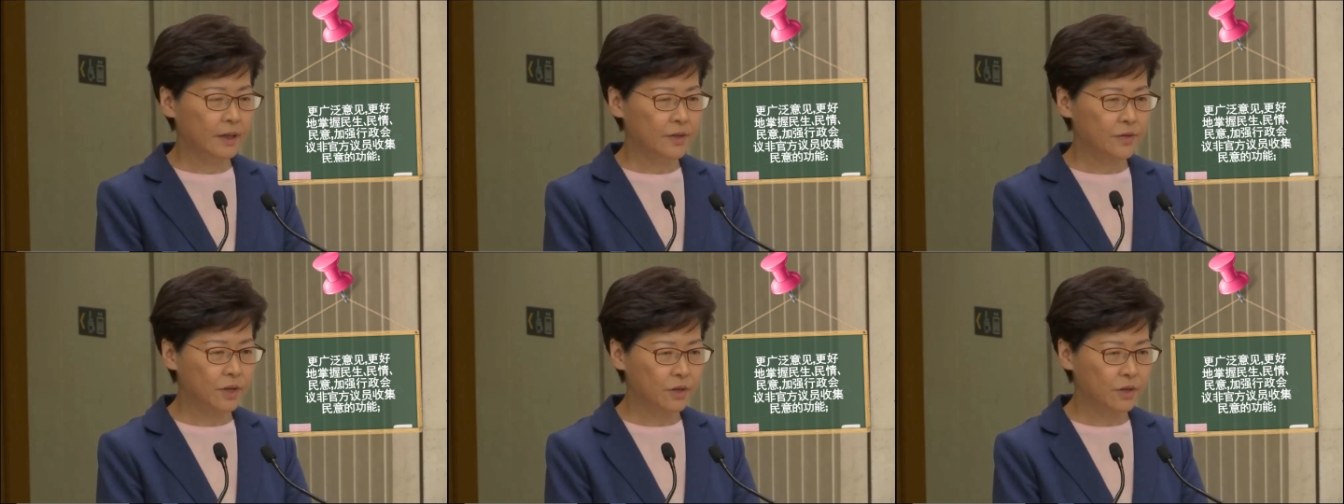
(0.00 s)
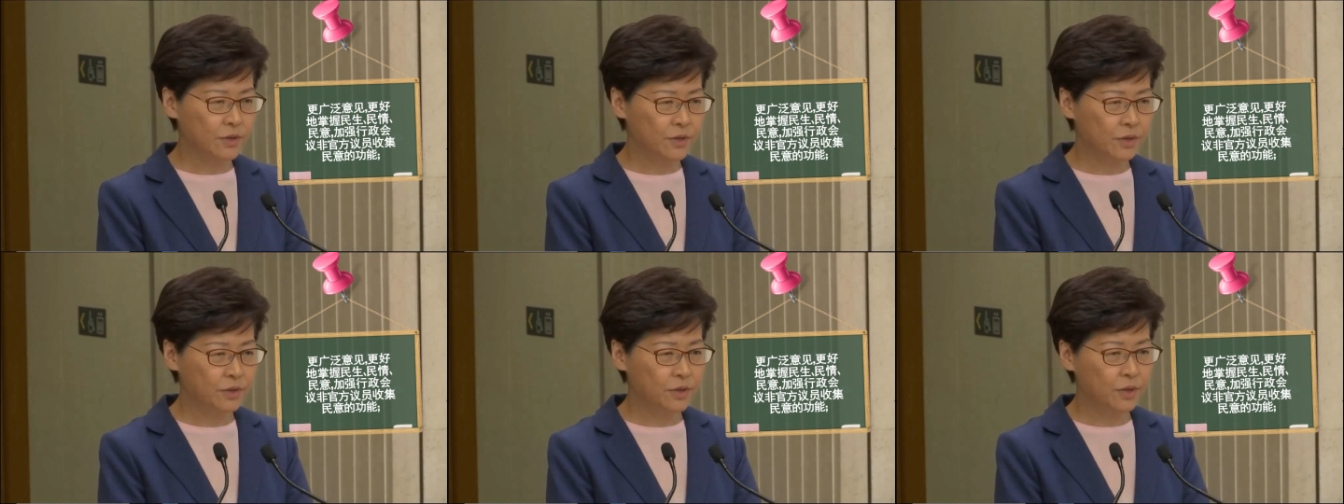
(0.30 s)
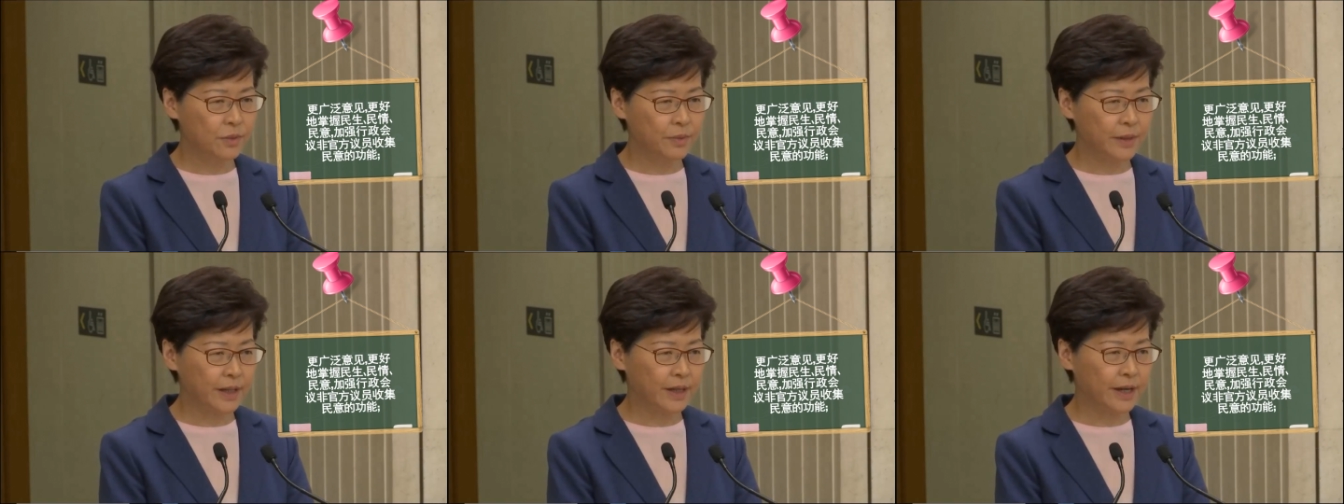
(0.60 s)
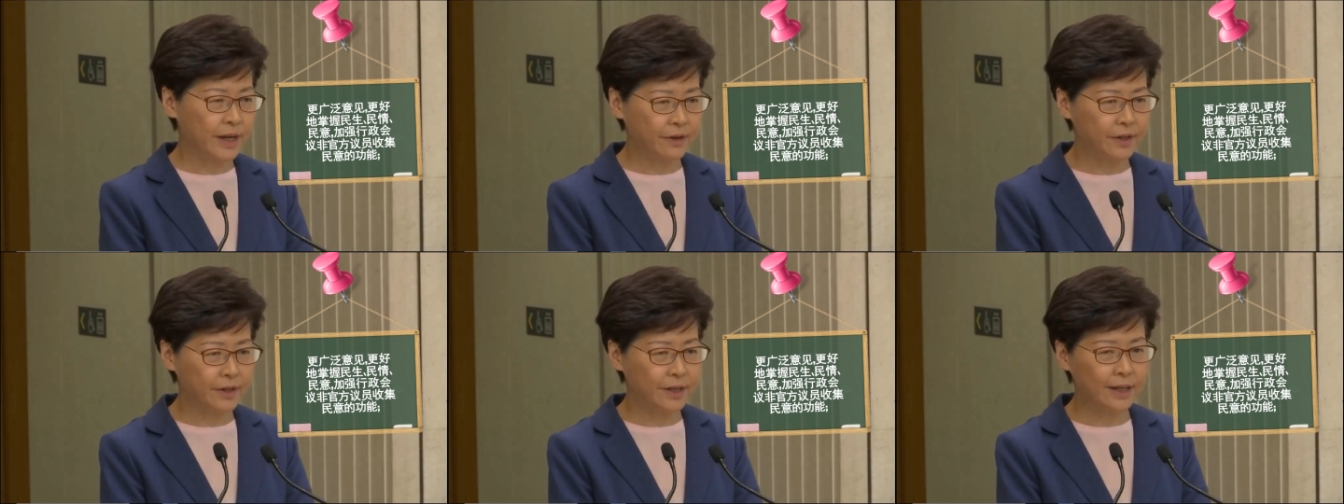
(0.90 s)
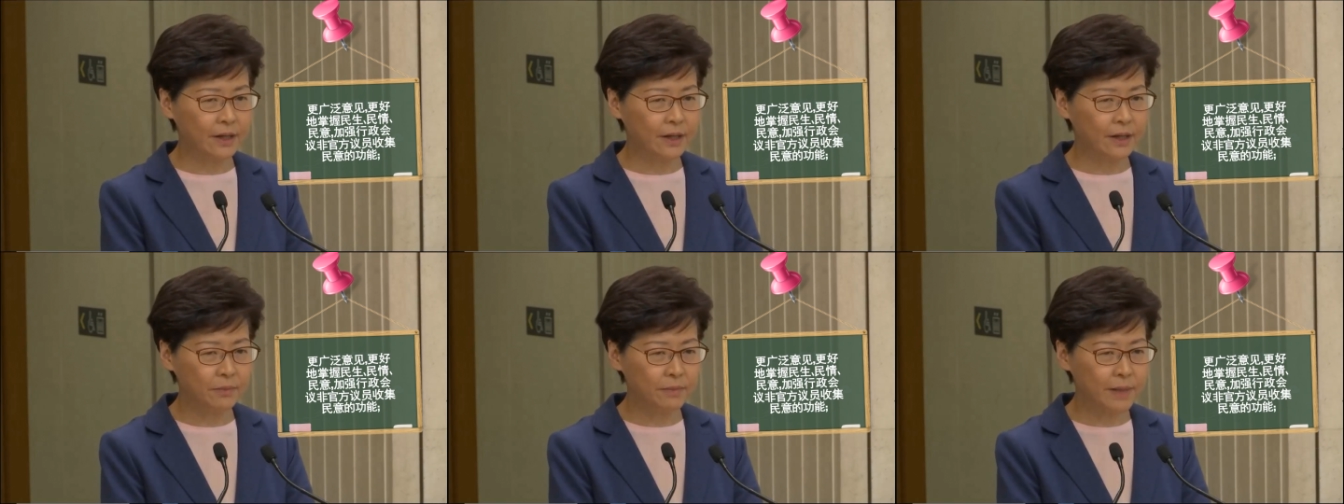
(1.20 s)
it's also to be
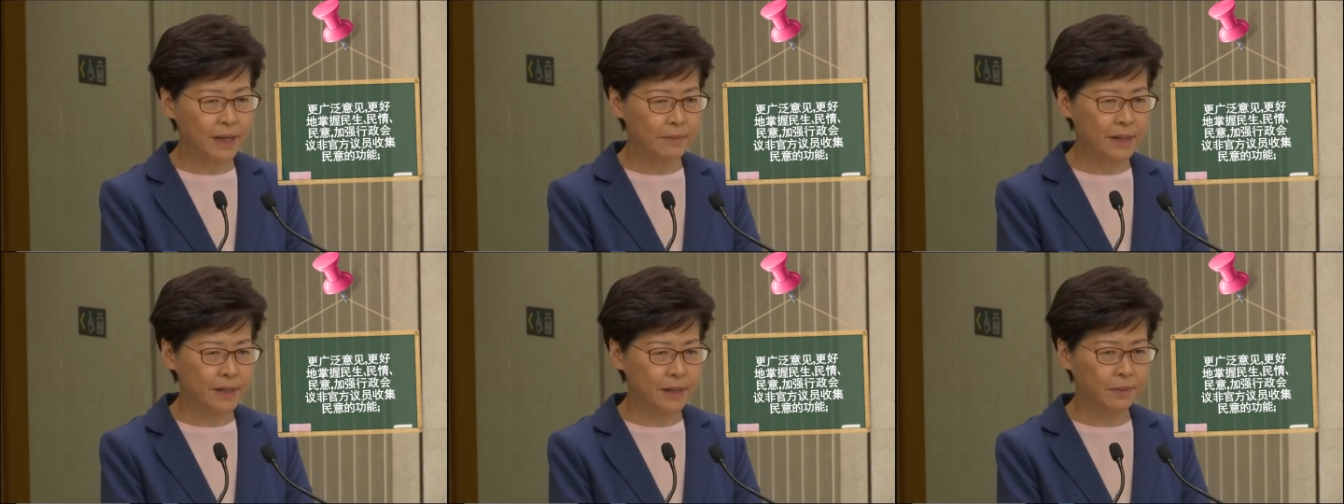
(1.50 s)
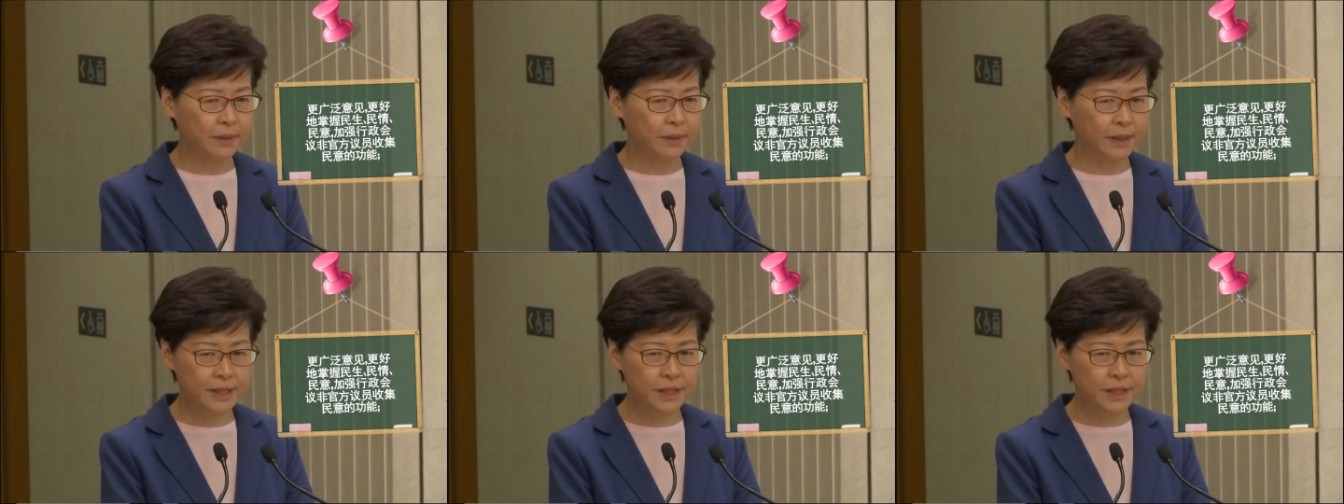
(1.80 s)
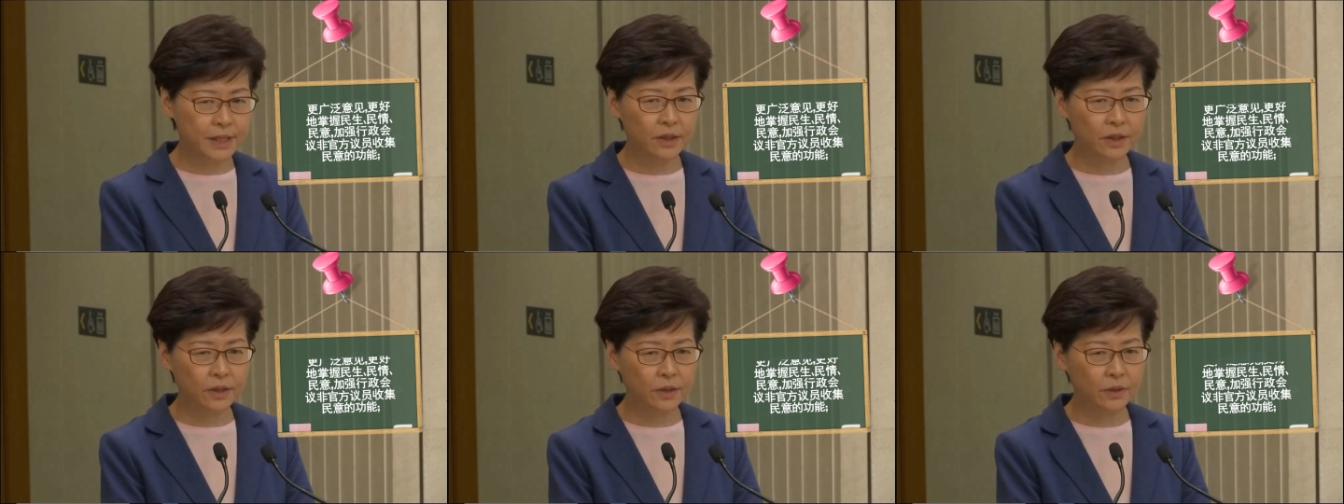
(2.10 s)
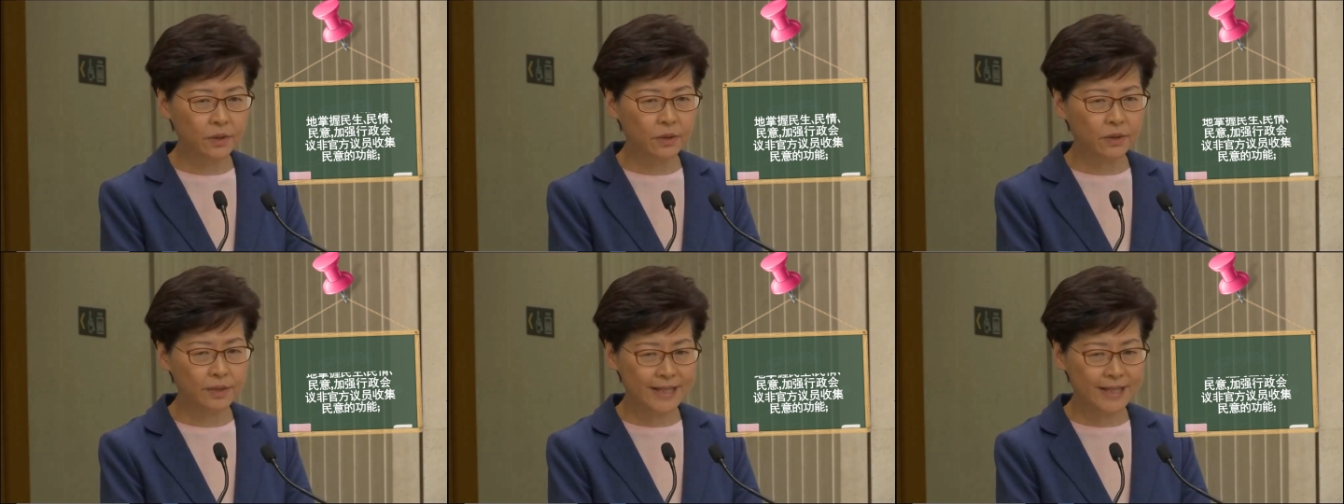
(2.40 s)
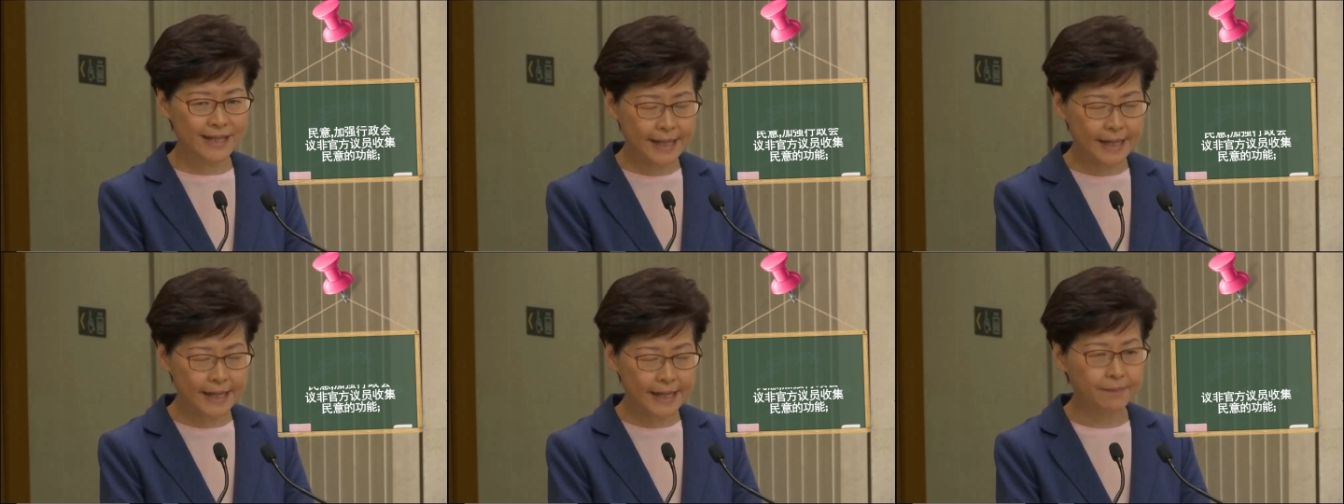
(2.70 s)
carried out by my political
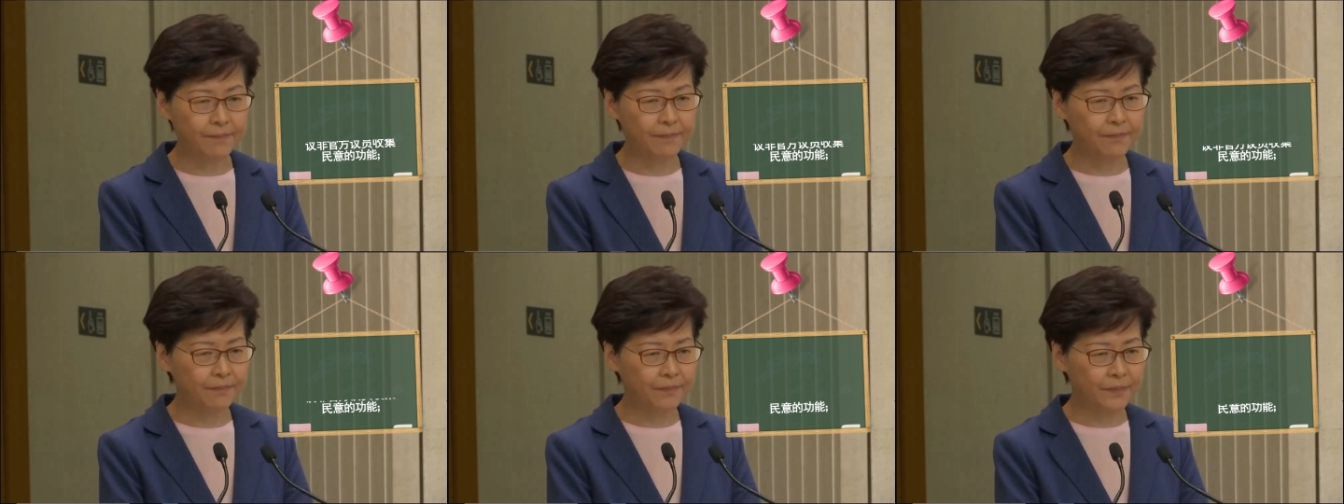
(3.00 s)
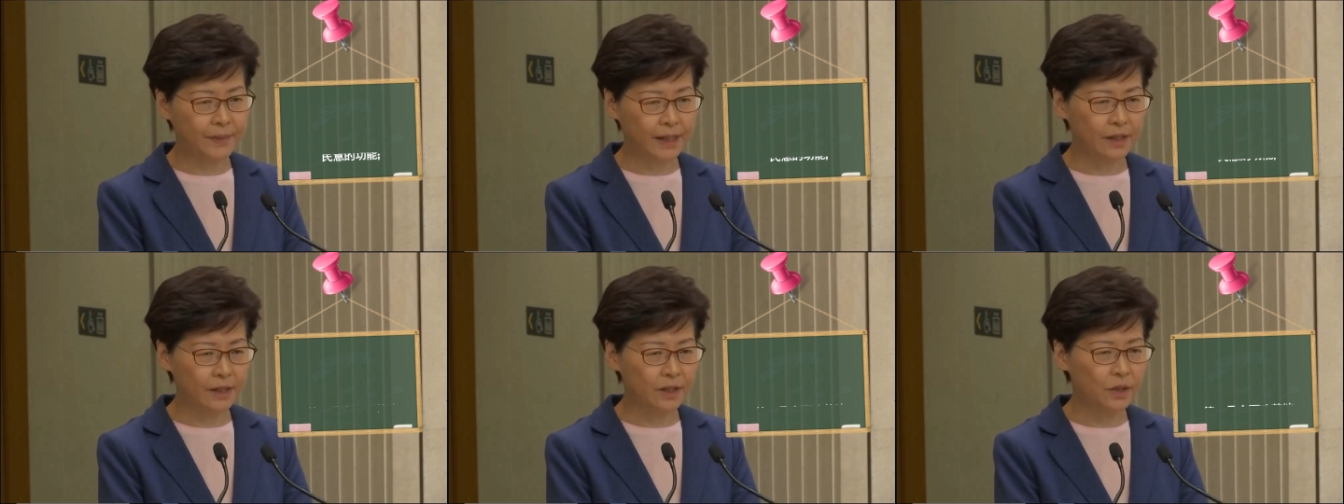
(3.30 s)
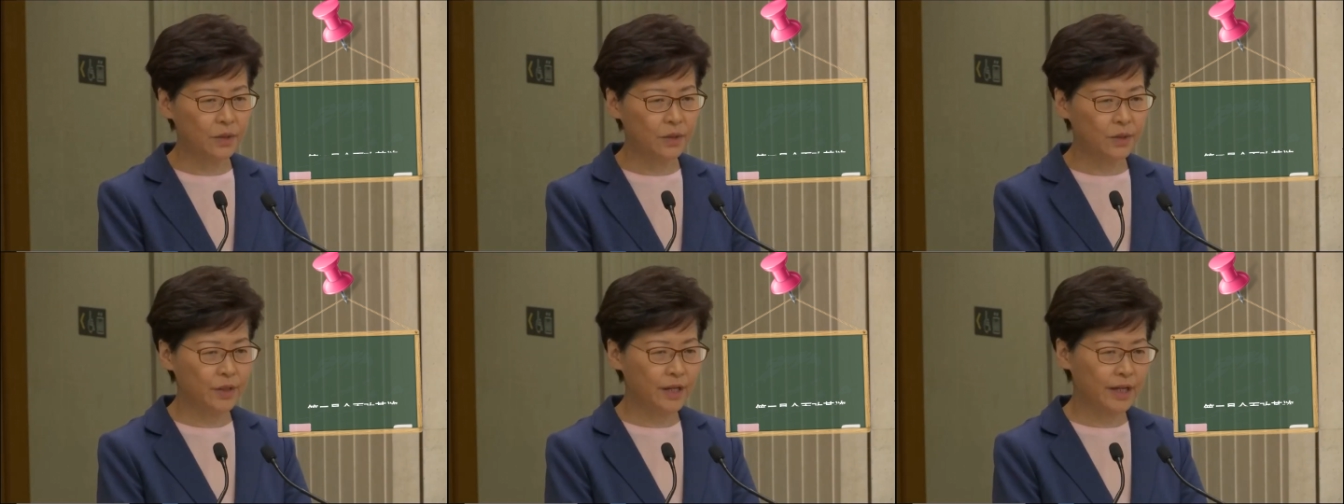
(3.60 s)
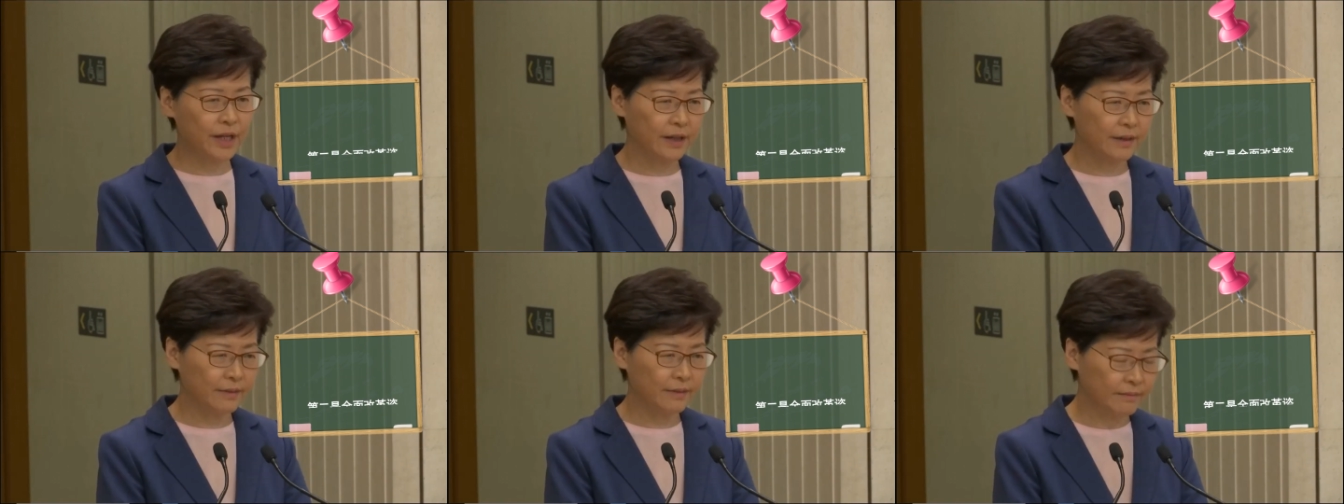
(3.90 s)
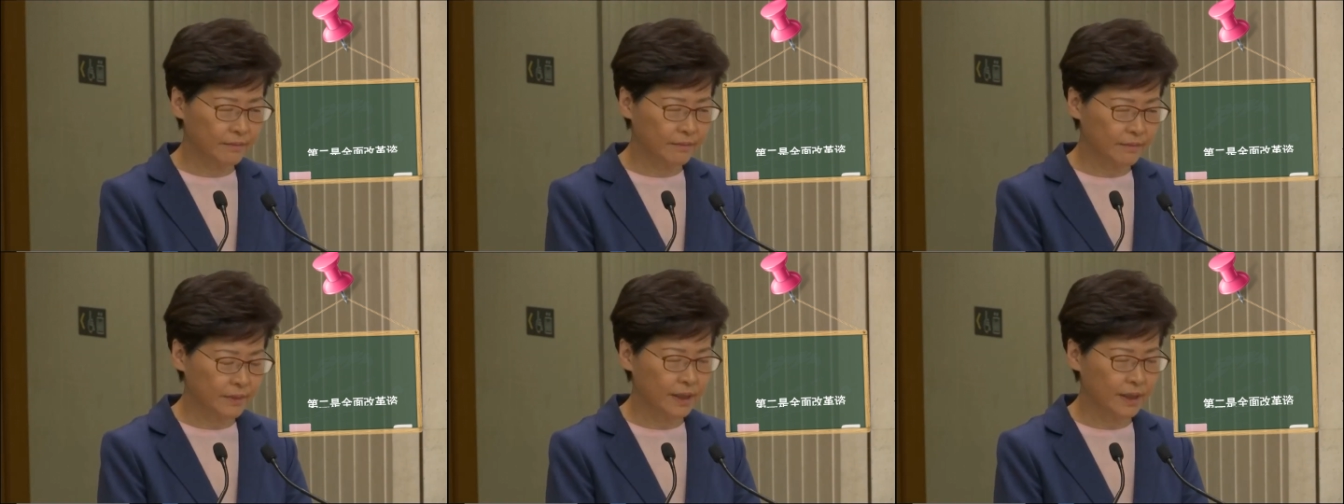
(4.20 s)
team, including